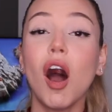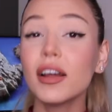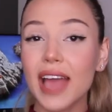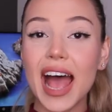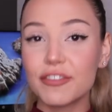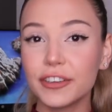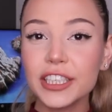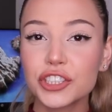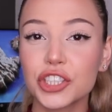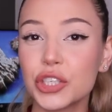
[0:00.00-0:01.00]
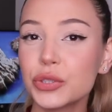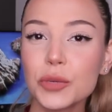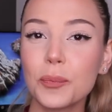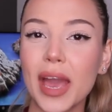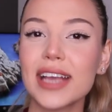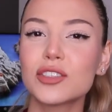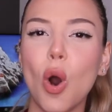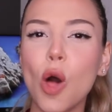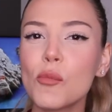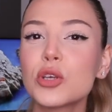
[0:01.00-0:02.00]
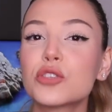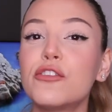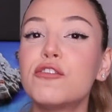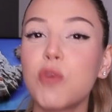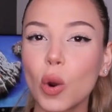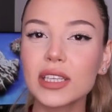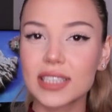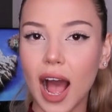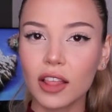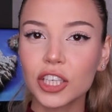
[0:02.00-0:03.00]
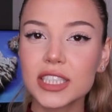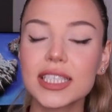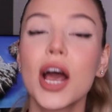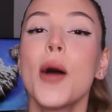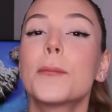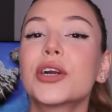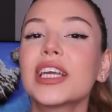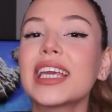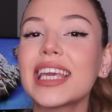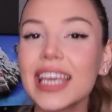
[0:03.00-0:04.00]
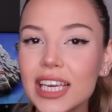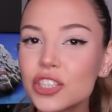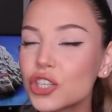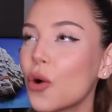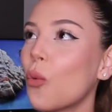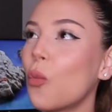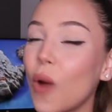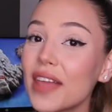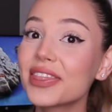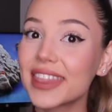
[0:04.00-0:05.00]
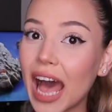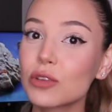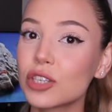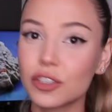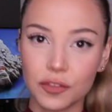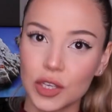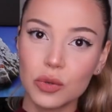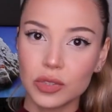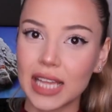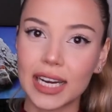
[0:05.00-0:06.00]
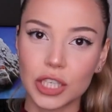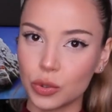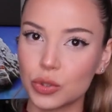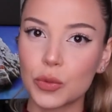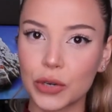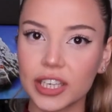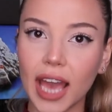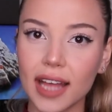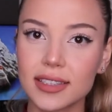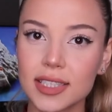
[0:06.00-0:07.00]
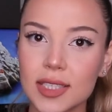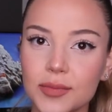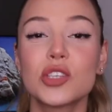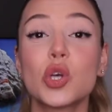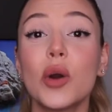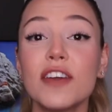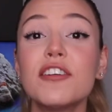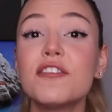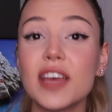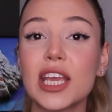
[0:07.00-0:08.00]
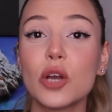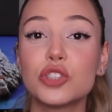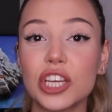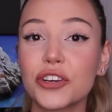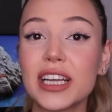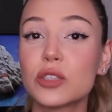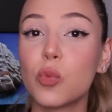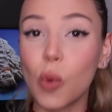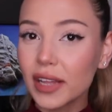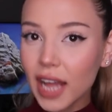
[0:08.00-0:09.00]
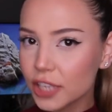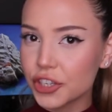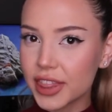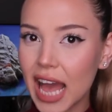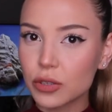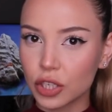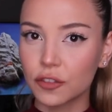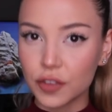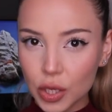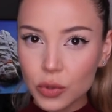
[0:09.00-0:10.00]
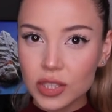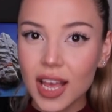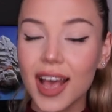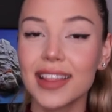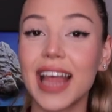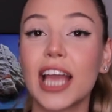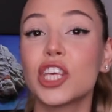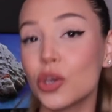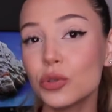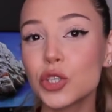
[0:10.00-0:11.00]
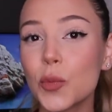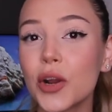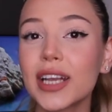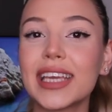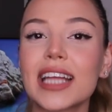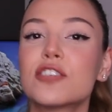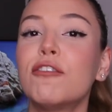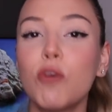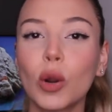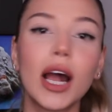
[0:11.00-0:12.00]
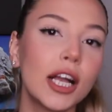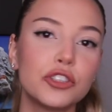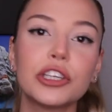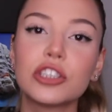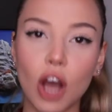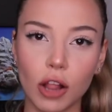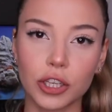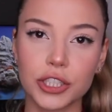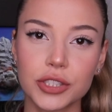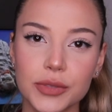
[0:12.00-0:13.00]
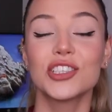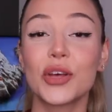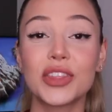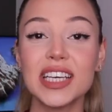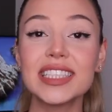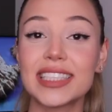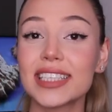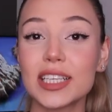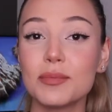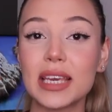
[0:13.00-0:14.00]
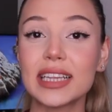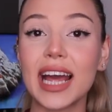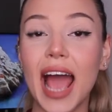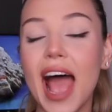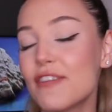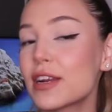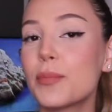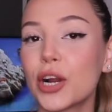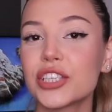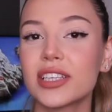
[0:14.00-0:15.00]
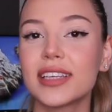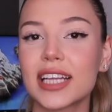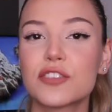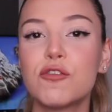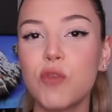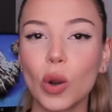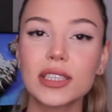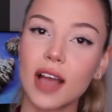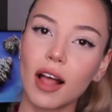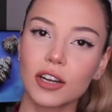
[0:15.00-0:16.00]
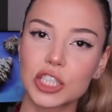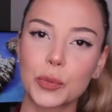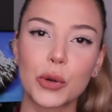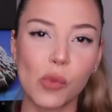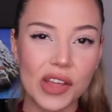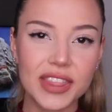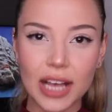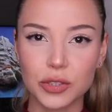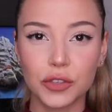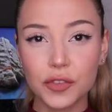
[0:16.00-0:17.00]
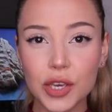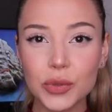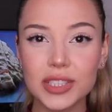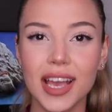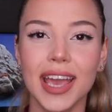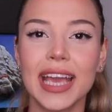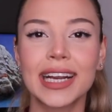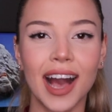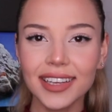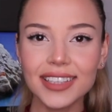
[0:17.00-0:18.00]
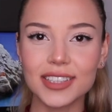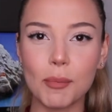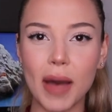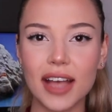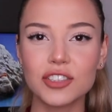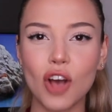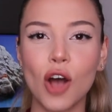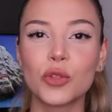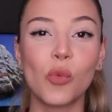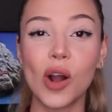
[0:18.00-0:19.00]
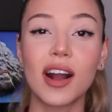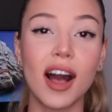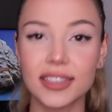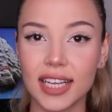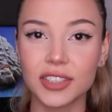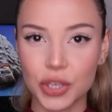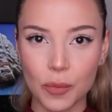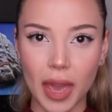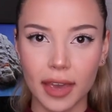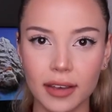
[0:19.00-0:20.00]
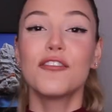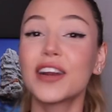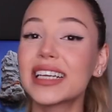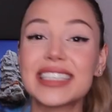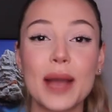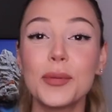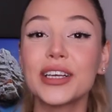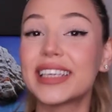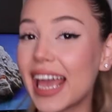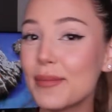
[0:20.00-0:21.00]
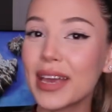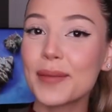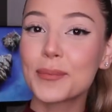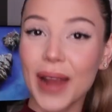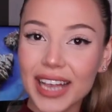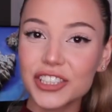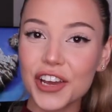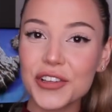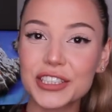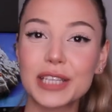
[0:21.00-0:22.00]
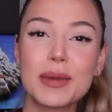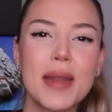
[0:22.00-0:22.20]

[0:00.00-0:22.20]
On average, YouTube pays almost four dollars per each one thousand views that a YouTuber gets. So if a video generates one hundred thousand views, that YouTuber gets four hundred dollars. So this doesn't mean that every person gets four dollars per one thousand views. It kind of depends on what content you make. For example, gaming and prank channels could be